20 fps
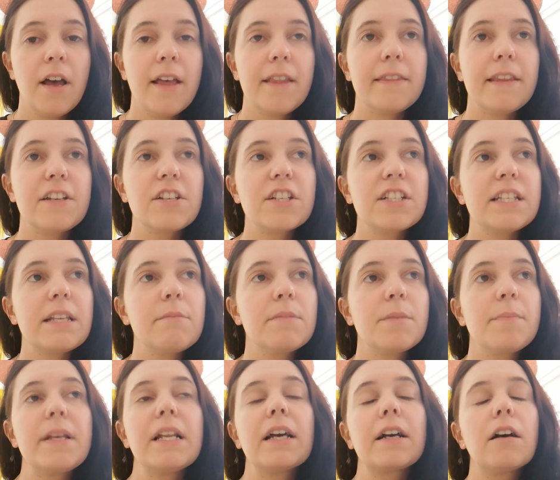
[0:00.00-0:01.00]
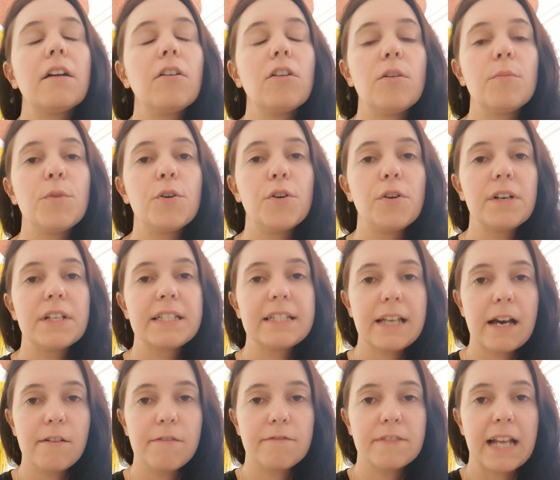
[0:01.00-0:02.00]
there just seemed to be like a lot more
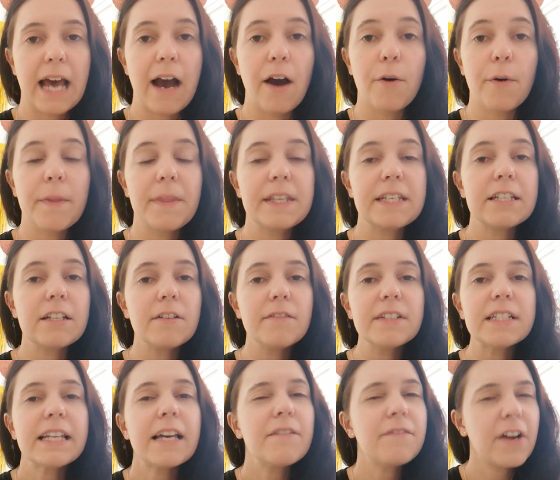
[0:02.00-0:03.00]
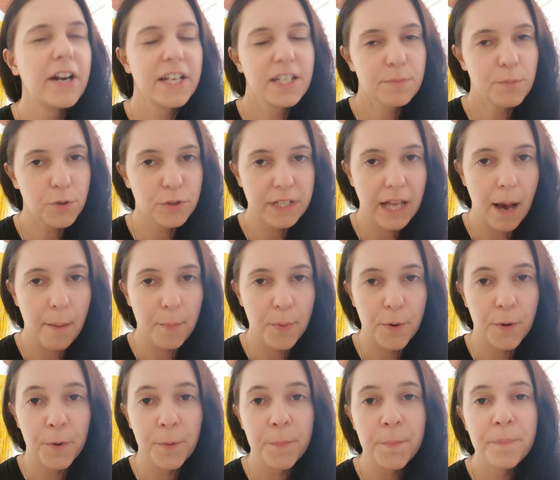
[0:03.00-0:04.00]
self-doubt. And this is obviously a very small
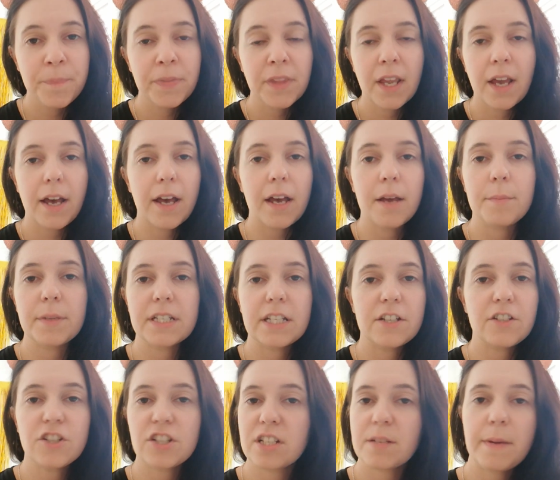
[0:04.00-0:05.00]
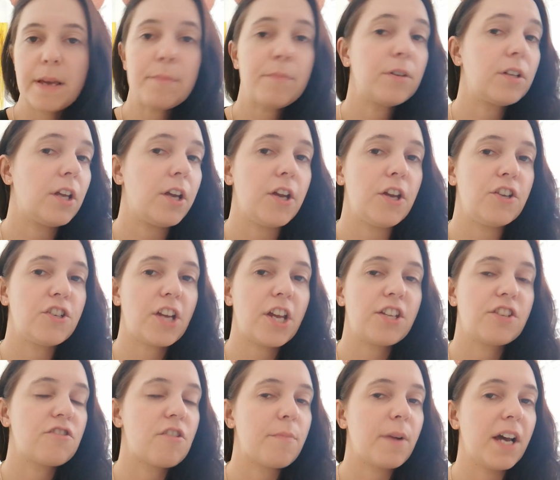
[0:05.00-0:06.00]
sample, because it's just the people who
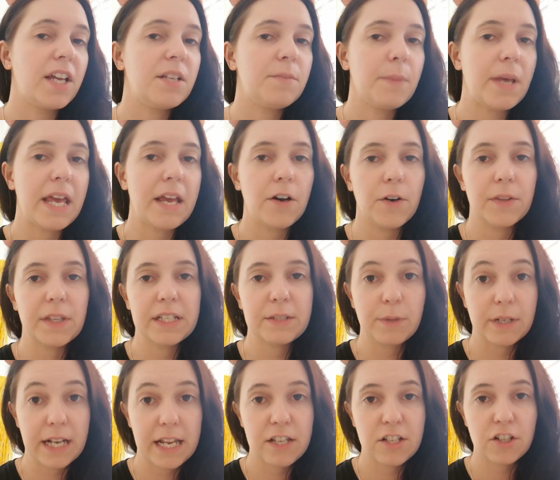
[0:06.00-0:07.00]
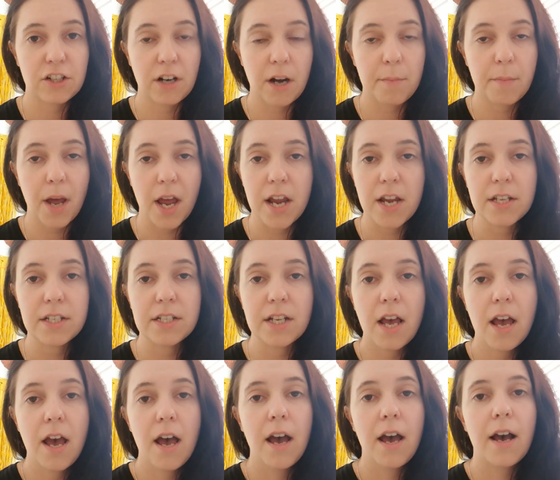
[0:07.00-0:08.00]
chose to reply to me on this one Instagram post.
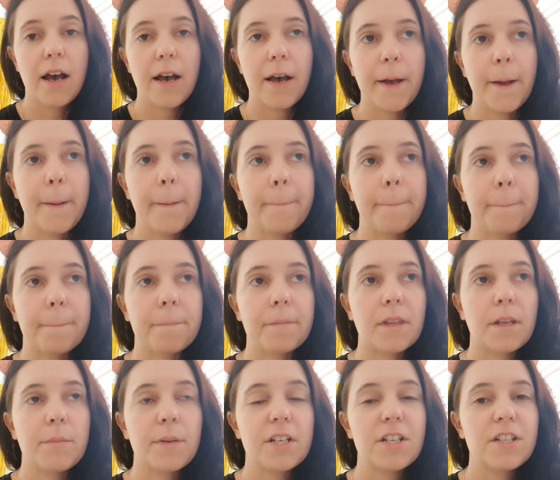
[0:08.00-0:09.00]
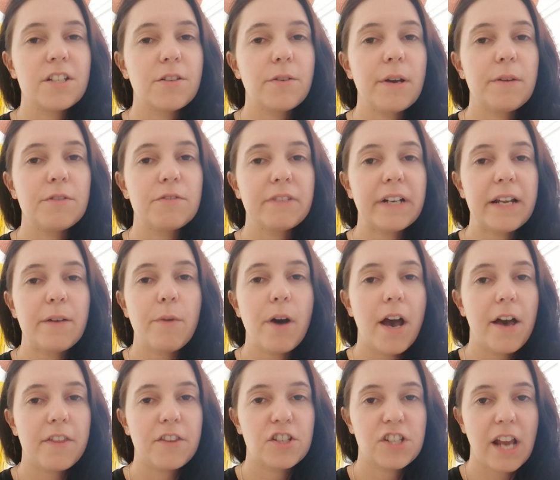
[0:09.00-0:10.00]
I just thought it was really
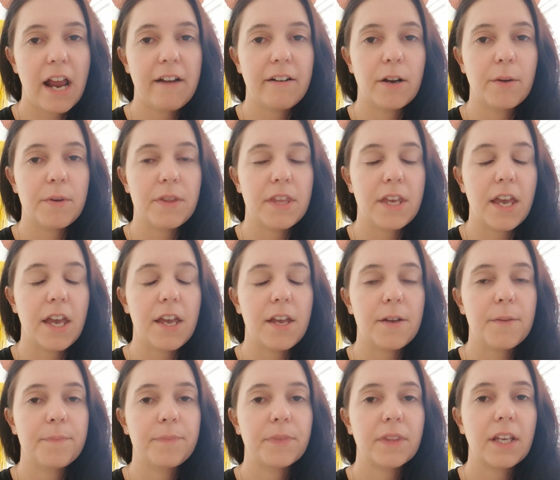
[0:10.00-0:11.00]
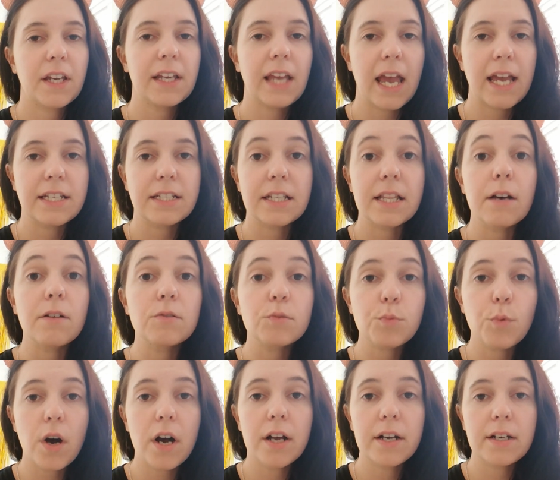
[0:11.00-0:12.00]
worth sharing with you. Okay, so there was
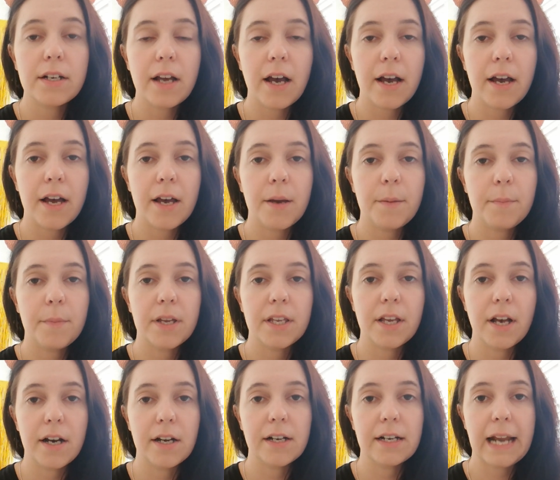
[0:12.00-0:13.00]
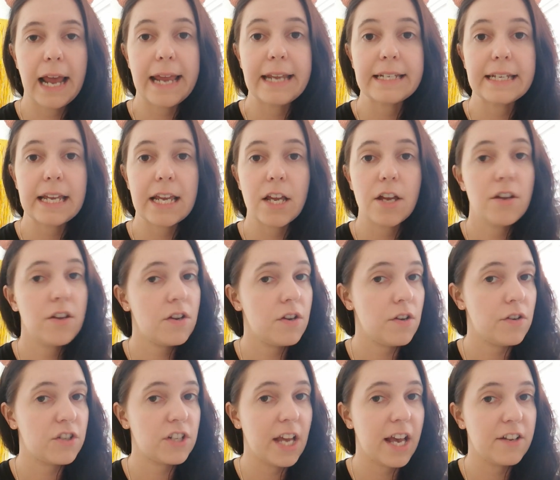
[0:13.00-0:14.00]
one young lady
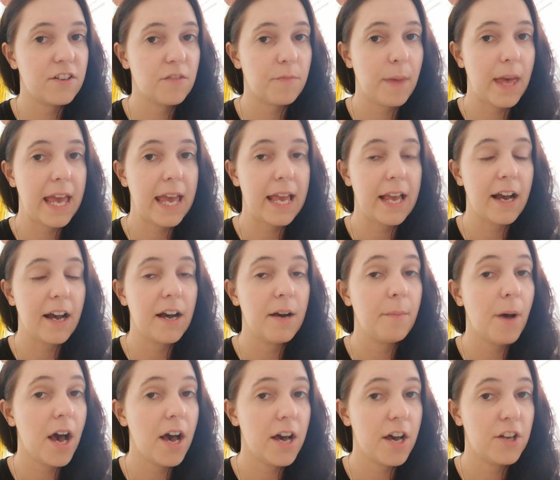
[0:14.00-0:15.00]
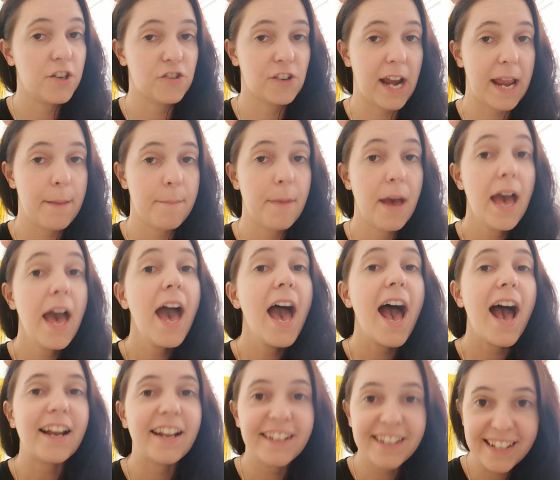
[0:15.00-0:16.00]
who shared with me her dream,
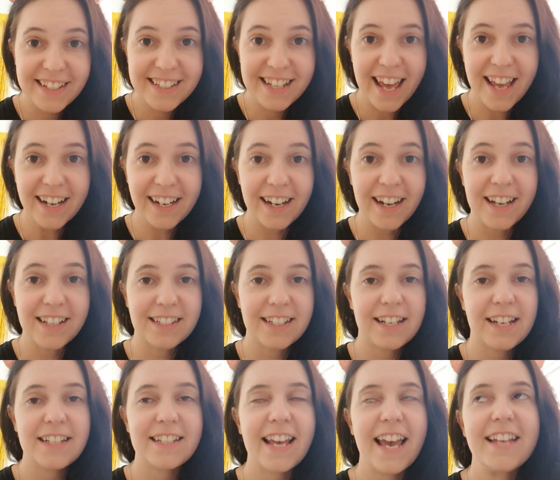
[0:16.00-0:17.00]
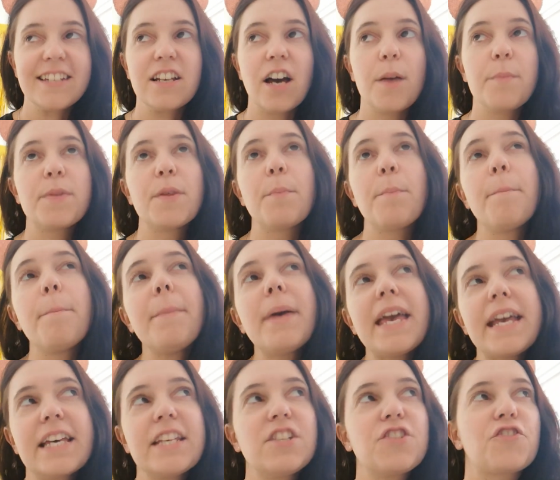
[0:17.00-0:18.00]
and I did say, guys, I did say type the
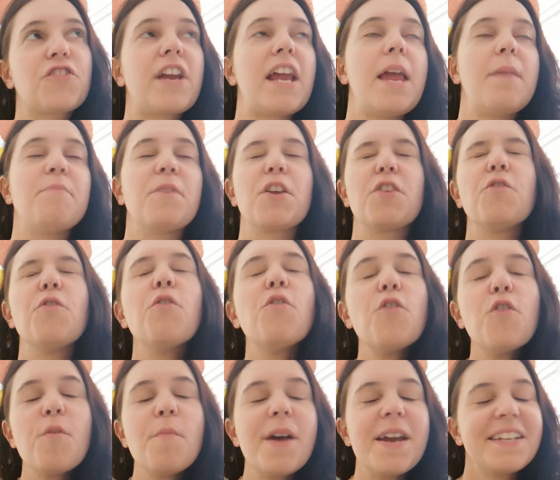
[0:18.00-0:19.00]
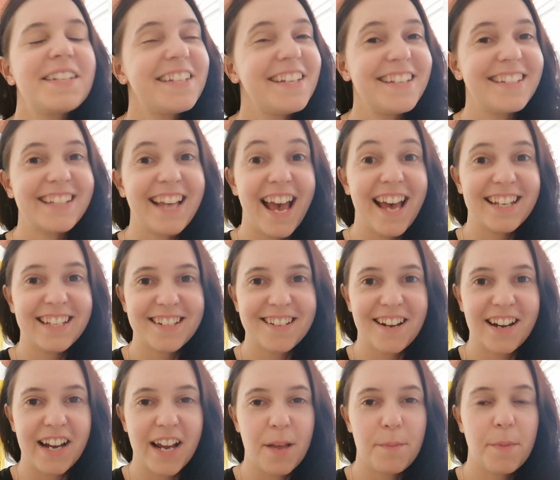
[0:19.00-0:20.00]
biggest dream that you're almost too scared to
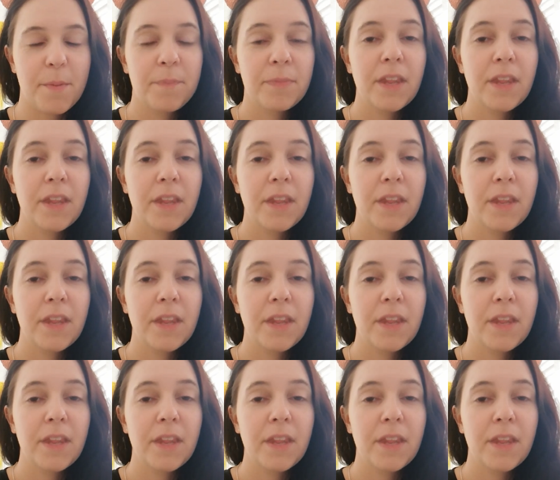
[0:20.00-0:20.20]
type.